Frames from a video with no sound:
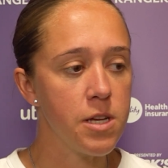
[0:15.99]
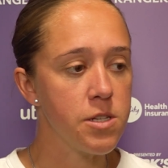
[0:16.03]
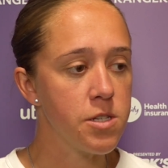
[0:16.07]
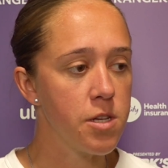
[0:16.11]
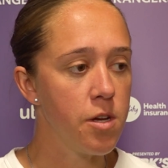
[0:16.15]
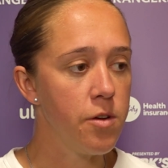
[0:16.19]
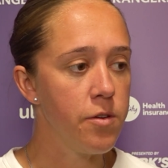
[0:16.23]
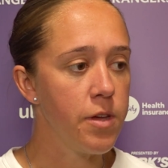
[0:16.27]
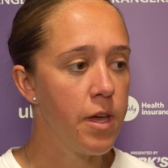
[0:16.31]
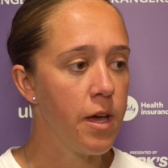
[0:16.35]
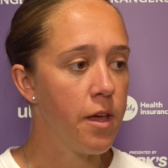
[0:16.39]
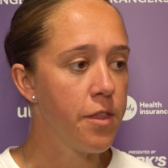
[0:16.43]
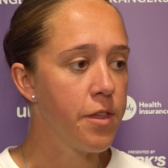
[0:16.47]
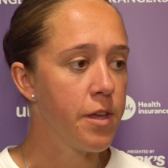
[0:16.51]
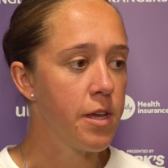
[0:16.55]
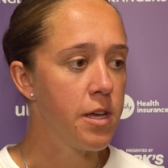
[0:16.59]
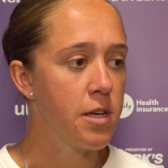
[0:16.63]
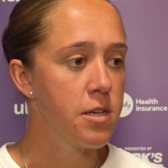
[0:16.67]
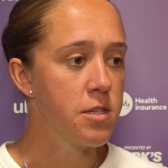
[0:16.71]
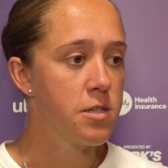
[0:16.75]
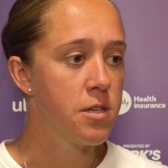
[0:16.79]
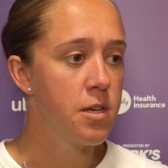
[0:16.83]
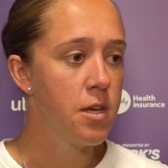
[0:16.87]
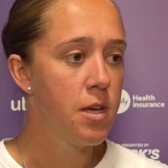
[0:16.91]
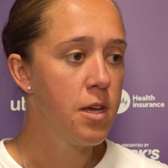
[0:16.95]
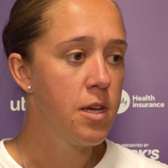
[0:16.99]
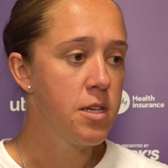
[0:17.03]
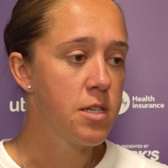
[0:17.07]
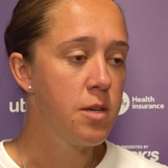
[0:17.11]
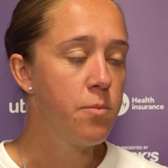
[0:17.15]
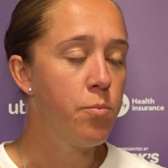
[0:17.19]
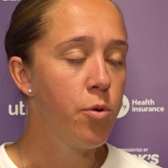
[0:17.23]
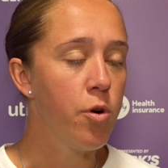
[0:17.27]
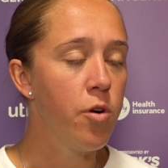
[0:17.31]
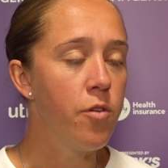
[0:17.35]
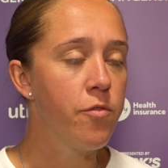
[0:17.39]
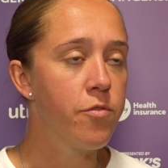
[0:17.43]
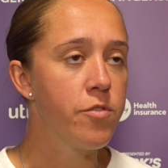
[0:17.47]
So yeah, I think it's
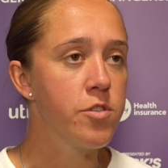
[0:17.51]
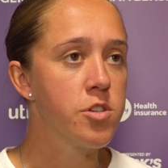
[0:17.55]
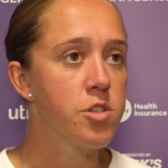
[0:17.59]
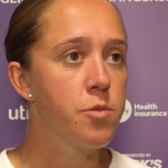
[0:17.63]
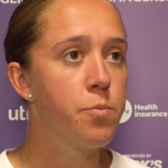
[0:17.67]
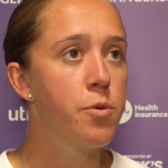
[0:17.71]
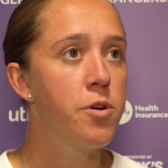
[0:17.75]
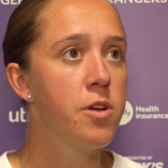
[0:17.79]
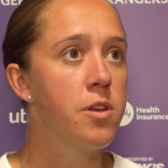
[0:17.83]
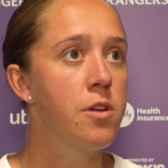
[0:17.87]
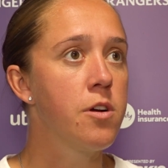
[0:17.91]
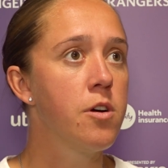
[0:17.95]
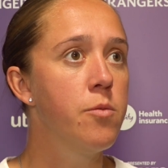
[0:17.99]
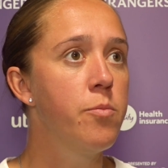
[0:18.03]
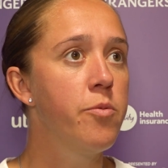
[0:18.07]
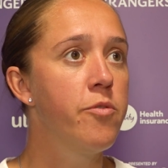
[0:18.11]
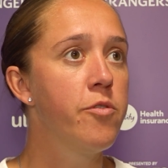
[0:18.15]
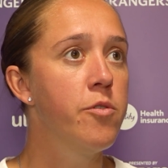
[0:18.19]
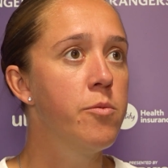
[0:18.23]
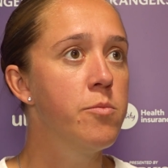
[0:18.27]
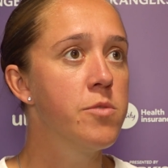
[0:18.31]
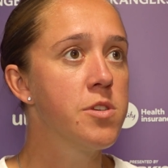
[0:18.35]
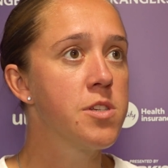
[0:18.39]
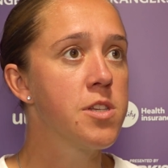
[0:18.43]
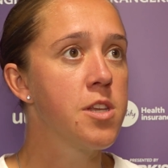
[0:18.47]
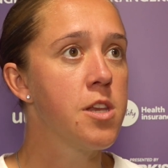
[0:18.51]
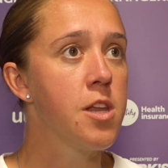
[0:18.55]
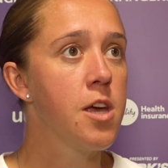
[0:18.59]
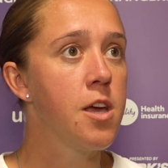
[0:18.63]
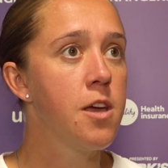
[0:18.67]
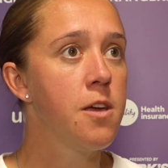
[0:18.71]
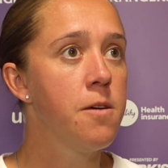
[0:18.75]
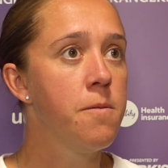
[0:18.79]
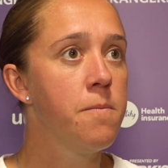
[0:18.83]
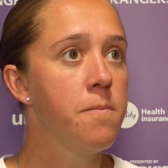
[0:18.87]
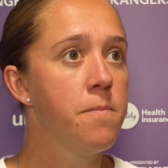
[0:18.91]
important for us to put in a good performance today.